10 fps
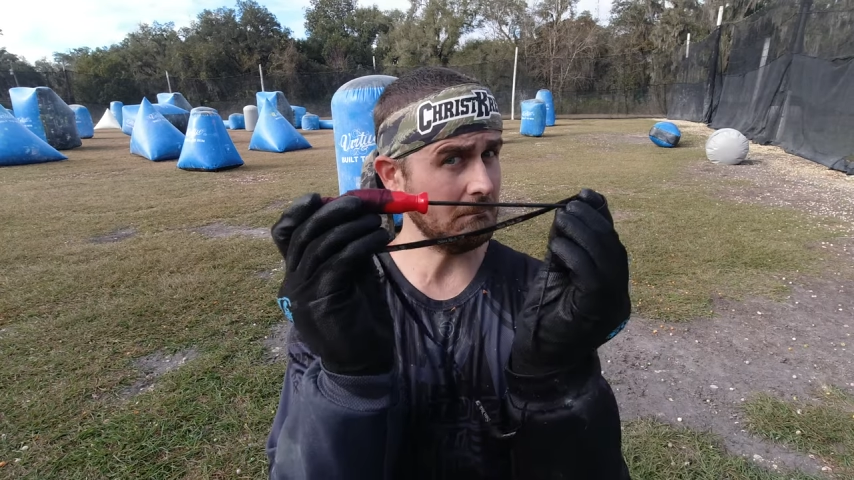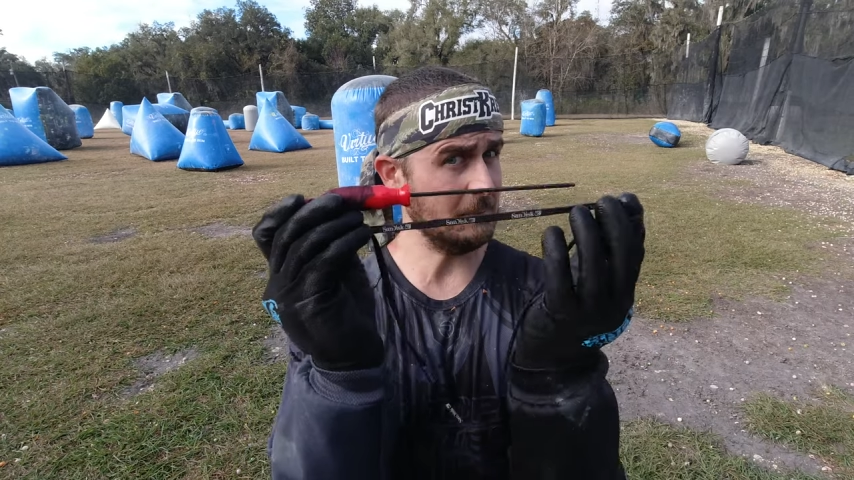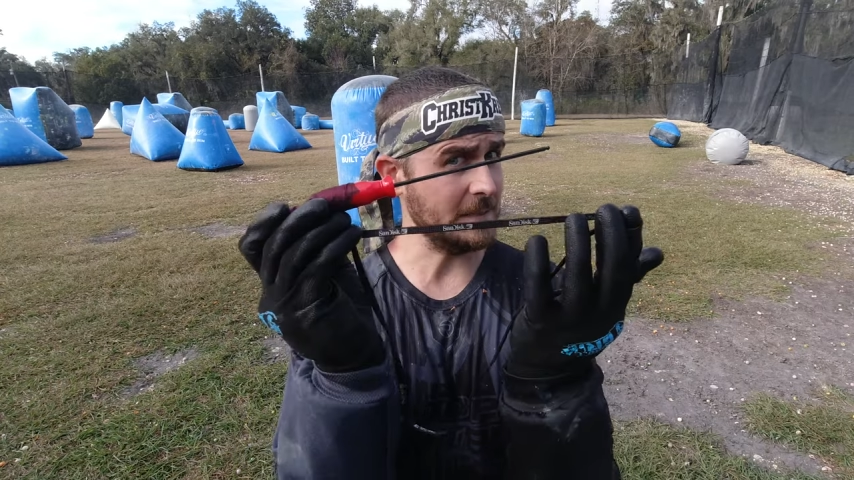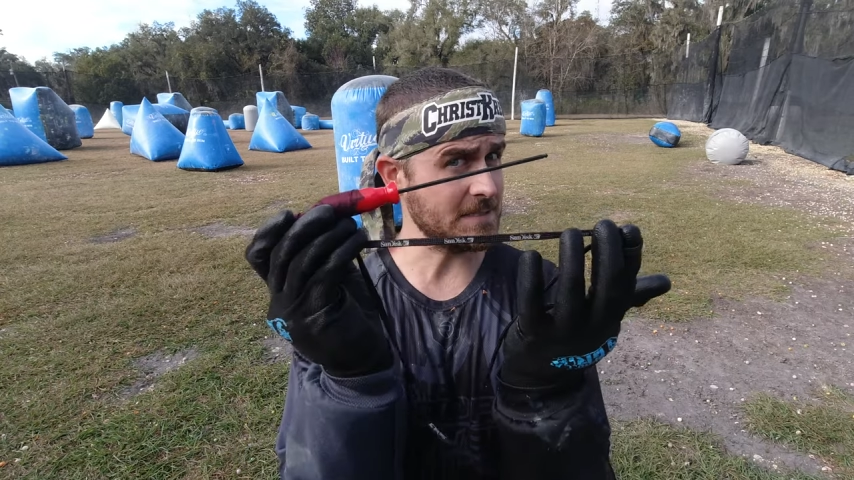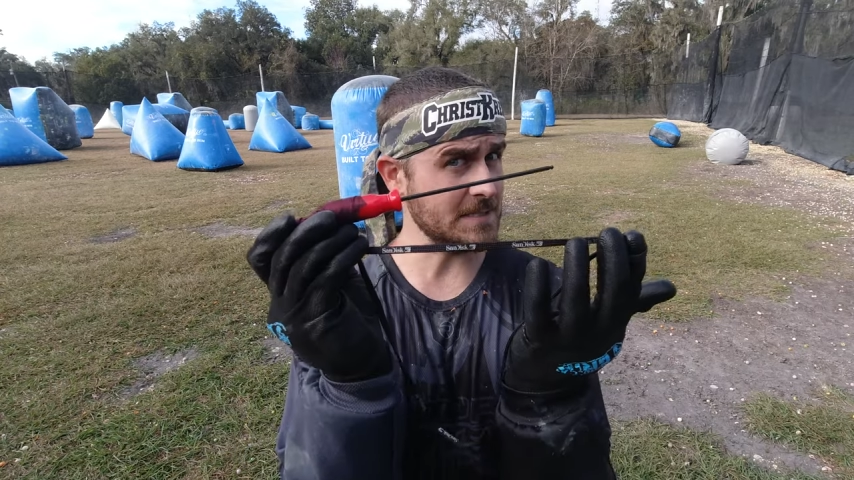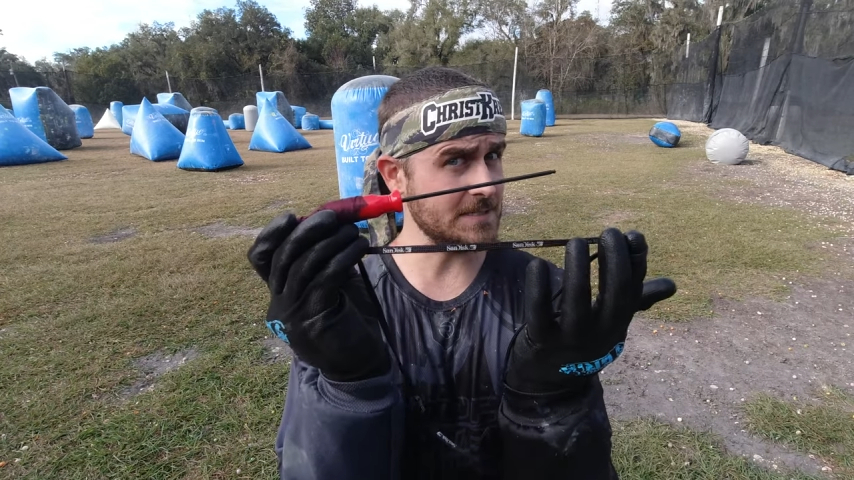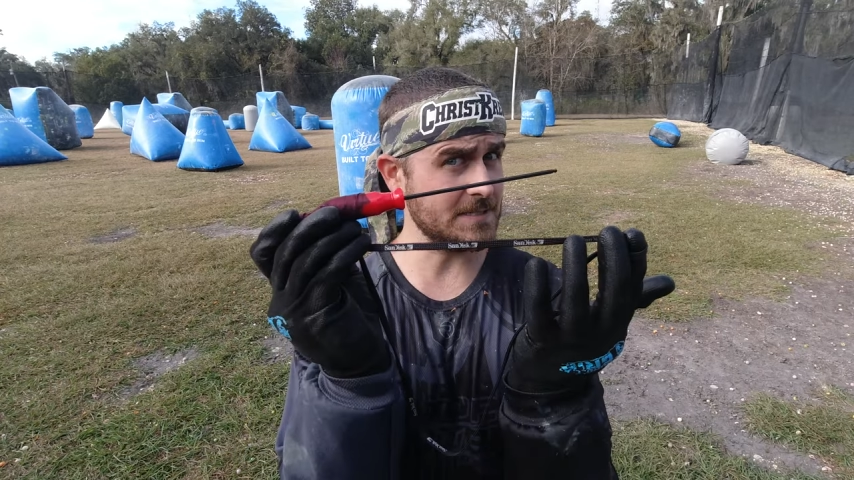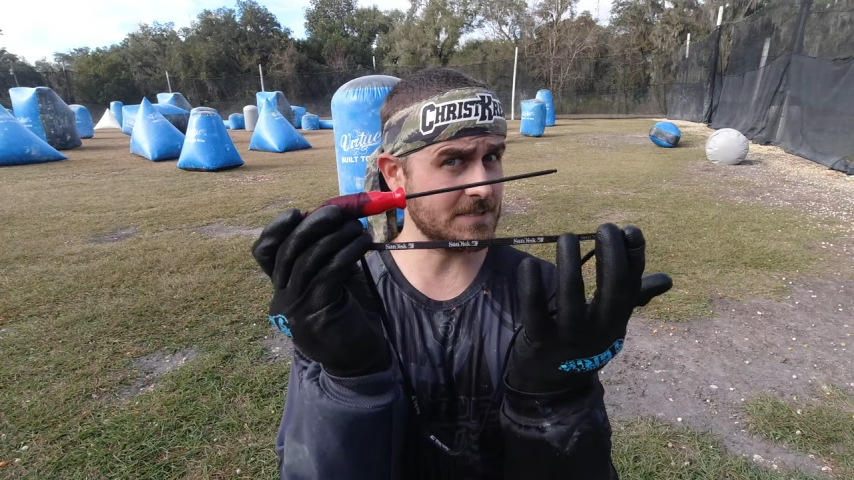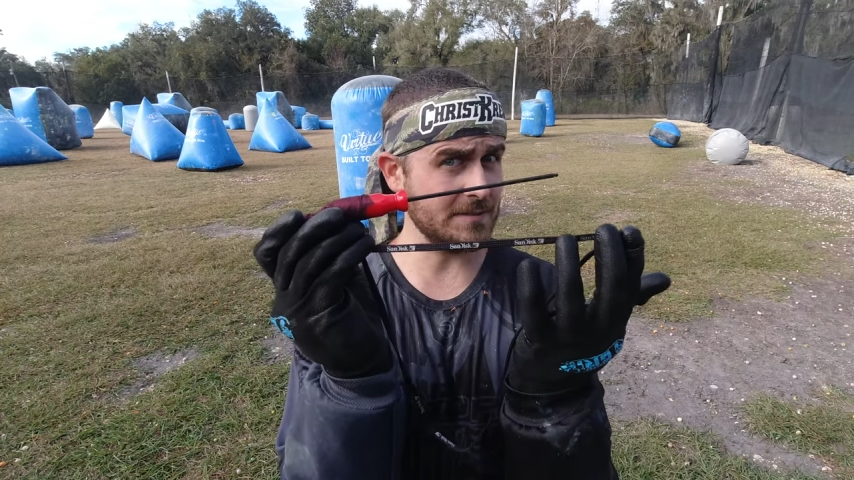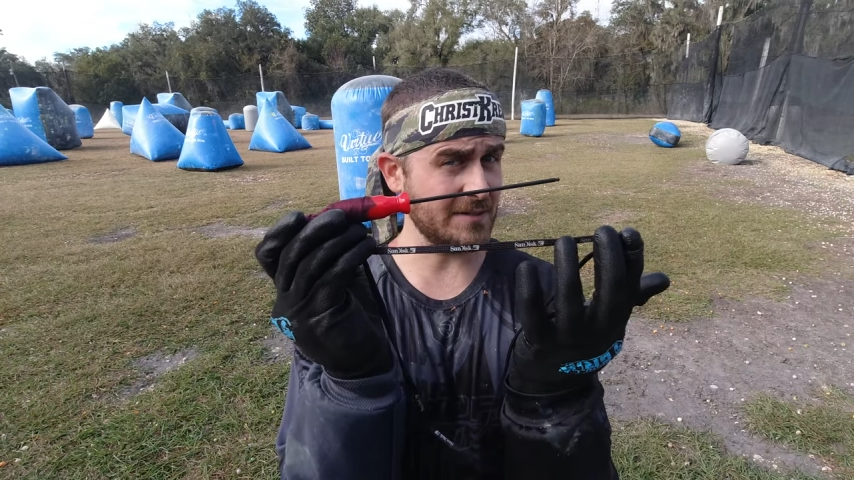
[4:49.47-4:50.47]
this
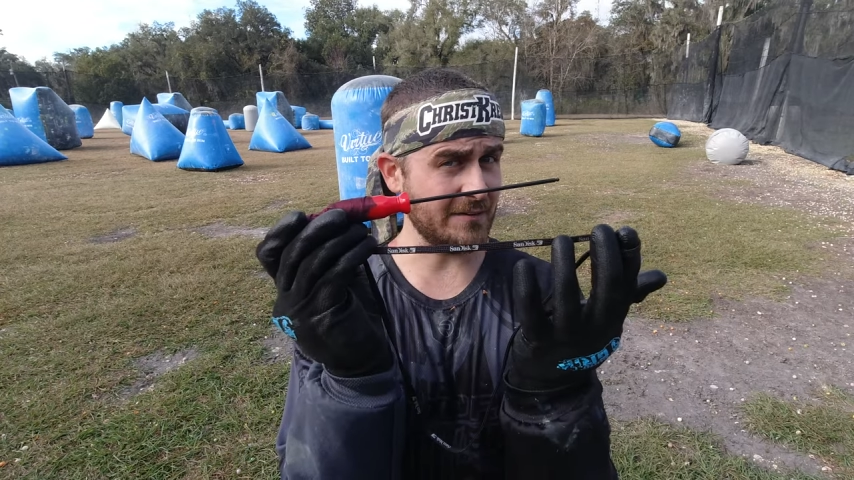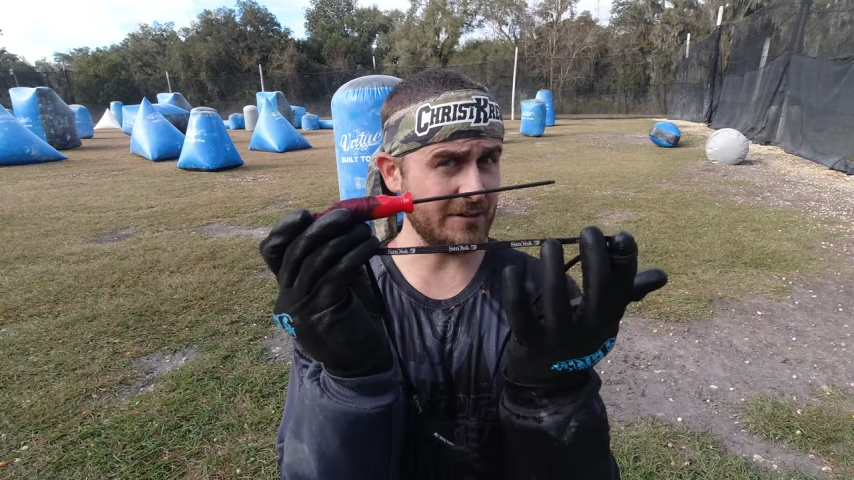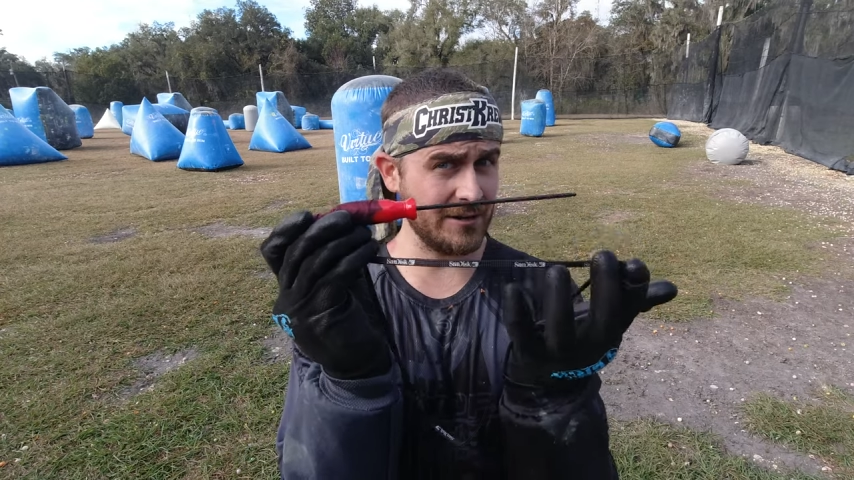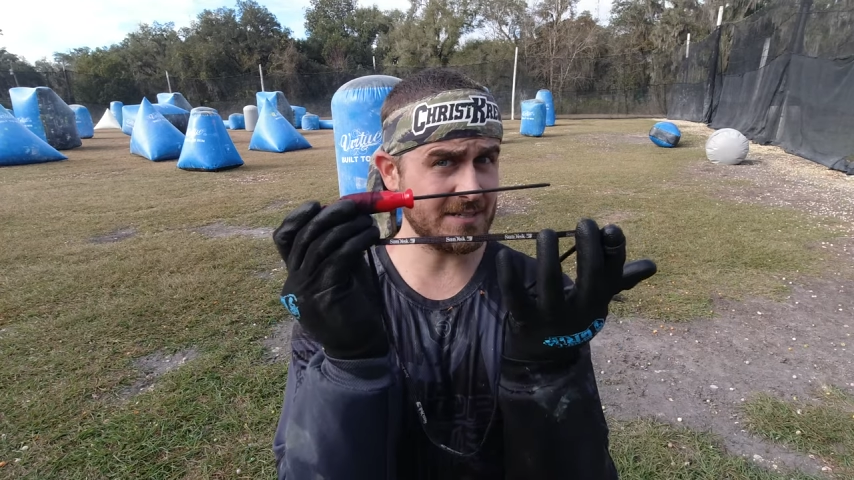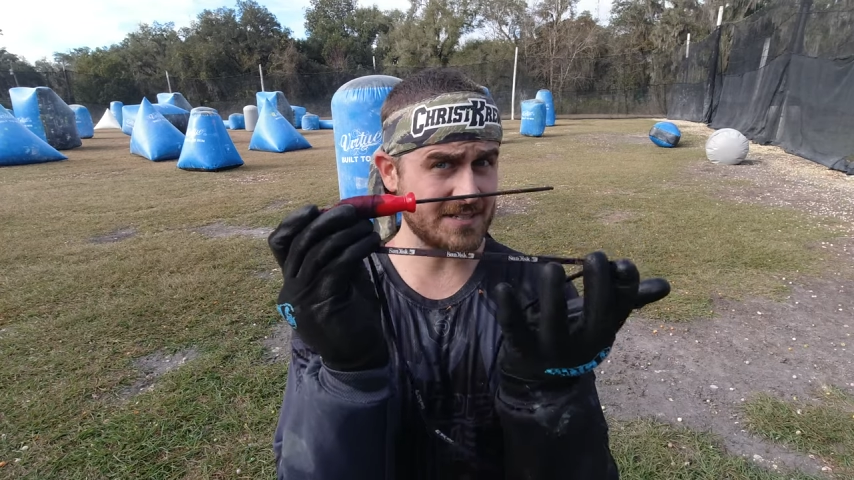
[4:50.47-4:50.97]
is a very